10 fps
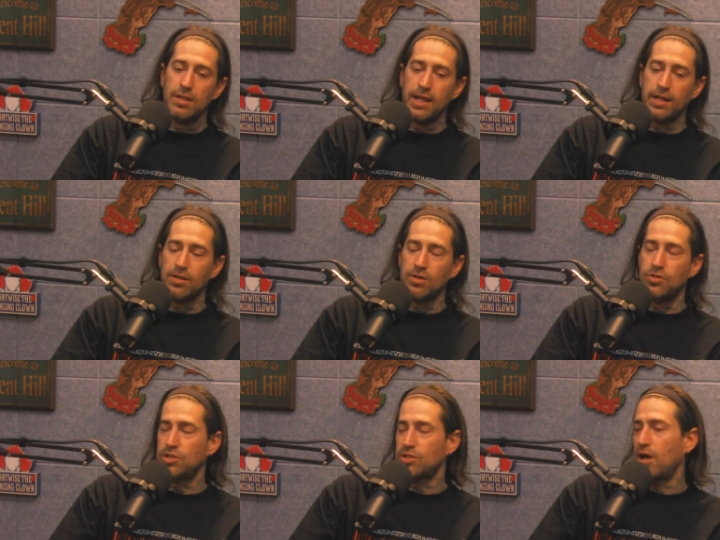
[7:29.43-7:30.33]
like
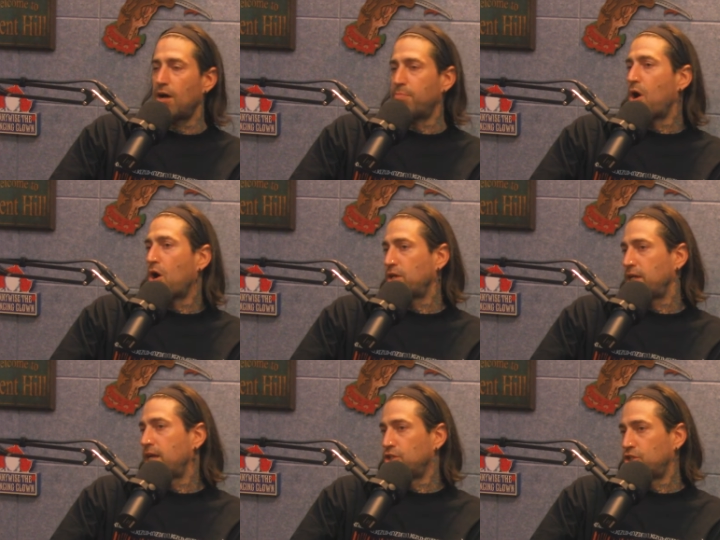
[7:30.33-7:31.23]
just a
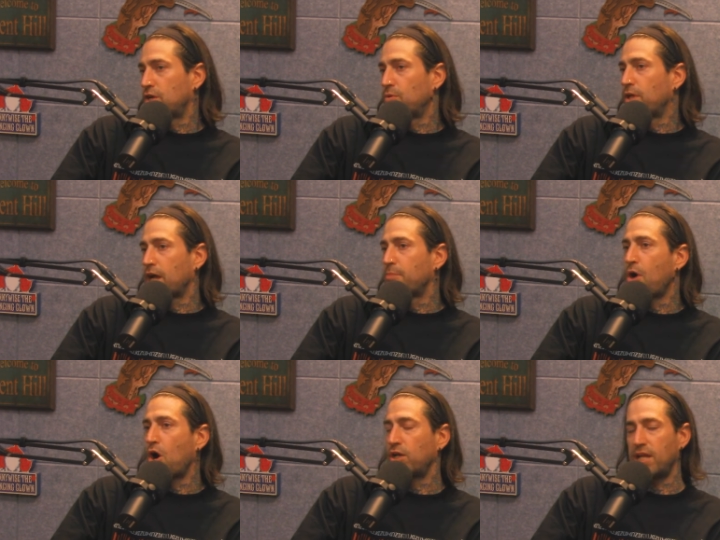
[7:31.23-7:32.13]
party in general, like a mm -hmm.
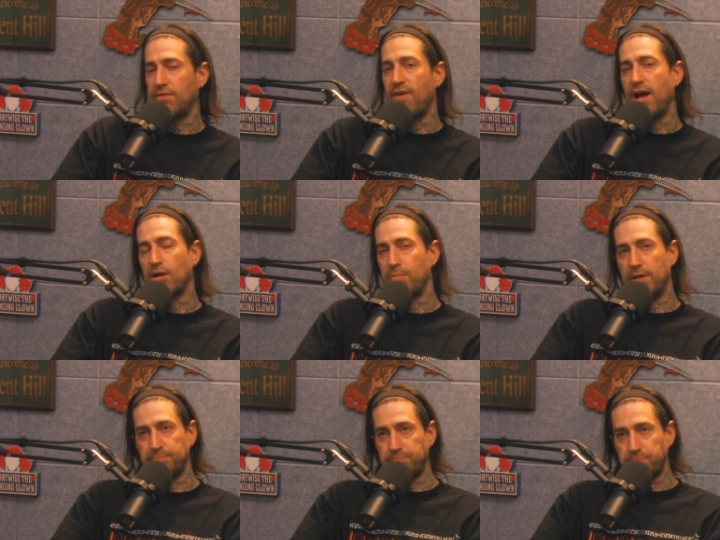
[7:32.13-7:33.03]
party
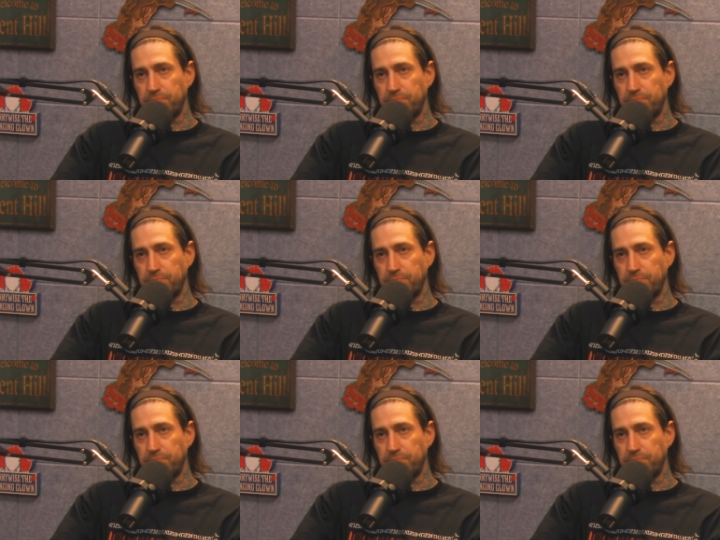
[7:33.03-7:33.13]
environment.